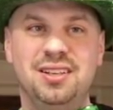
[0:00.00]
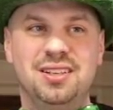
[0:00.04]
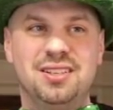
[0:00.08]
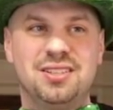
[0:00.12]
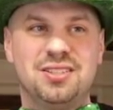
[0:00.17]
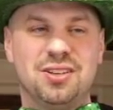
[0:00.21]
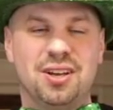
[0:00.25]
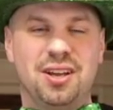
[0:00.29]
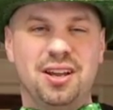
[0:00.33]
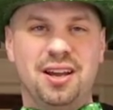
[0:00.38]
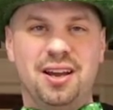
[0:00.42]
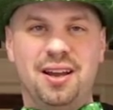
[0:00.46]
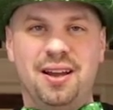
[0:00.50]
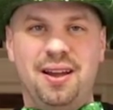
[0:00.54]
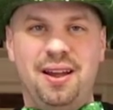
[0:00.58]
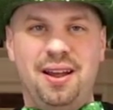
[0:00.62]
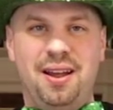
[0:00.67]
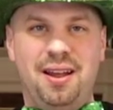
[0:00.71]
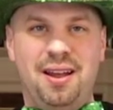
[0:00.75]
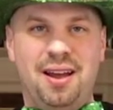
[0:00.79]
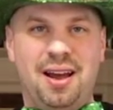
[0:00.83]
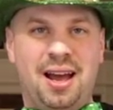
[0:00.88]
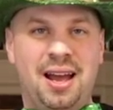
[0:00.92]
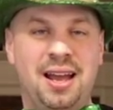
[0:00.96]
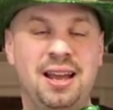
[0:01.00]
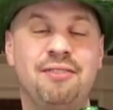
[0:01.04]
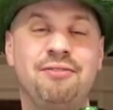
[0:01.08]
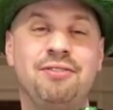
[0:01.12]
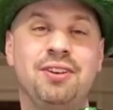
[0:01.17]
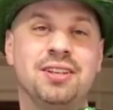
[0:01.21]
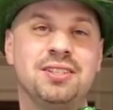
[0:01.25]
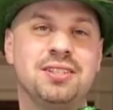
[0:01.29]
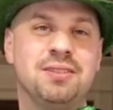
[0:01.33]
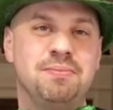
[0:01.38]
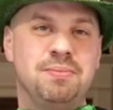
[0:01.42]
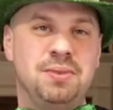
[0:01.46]
So I have
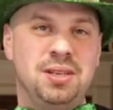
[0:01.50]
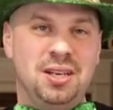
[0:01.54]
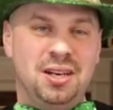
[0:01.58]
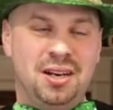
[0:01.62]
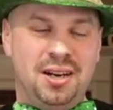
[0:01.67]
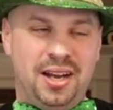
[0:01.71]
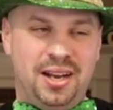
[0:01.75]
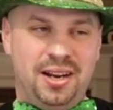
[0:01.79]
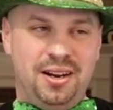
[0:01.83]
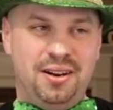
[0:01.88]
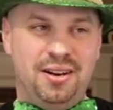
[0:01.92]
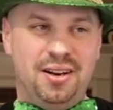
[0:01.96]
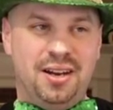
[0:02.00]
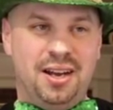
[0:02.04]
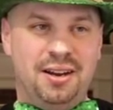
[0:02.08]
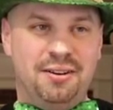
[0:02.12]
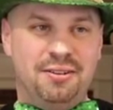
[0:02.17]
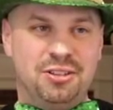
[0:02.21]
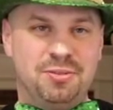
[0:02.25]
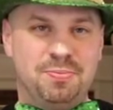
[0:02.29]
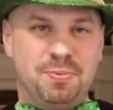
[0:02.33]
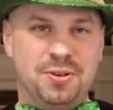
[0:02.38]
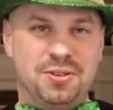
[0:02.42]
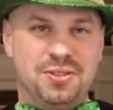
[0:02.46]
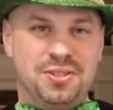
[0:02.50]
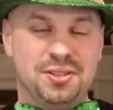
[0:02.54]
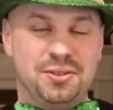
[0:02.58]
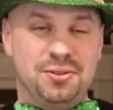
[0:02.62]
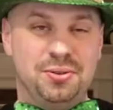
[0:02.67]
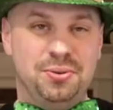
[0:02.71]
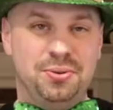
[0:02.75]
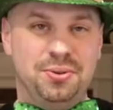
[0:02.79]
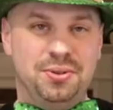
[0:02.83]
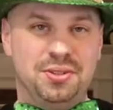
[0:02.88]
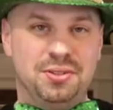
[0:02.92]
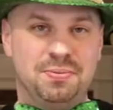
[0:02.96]
yet to meet an Irish person
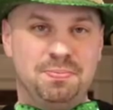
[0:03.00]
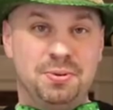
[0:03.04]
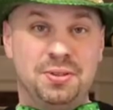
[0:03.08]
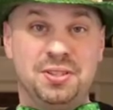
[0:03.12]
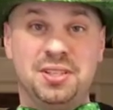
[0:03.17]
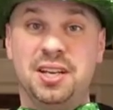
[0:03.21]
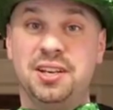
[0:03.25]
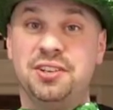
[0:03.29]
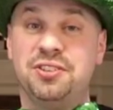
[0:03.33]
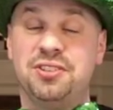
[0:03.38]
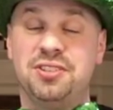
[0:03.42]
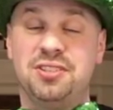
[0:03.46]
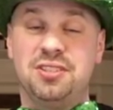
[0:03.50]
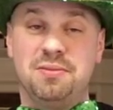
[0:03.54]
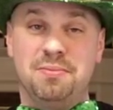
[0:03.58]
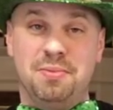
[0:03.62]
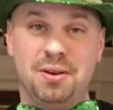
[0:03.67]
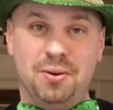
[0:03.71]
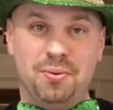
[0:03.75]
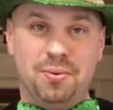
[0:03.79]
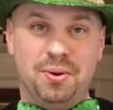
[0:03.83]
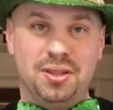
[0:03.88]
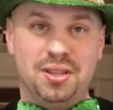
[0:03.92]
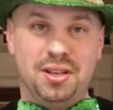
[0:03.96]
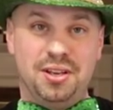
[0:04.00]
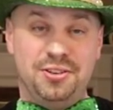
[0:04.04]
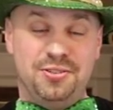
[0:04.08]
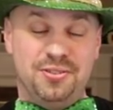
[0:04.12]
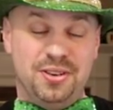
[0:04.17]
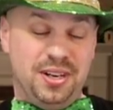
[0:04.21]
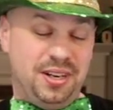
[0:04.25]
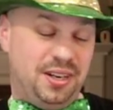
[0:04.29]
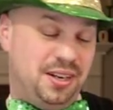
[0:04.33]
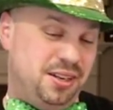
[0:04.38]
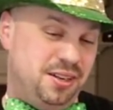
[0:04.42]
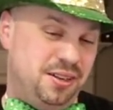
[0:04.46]
who is pretentious about what they
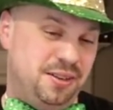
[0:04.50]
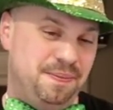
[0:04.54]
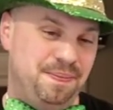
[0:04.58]
drink.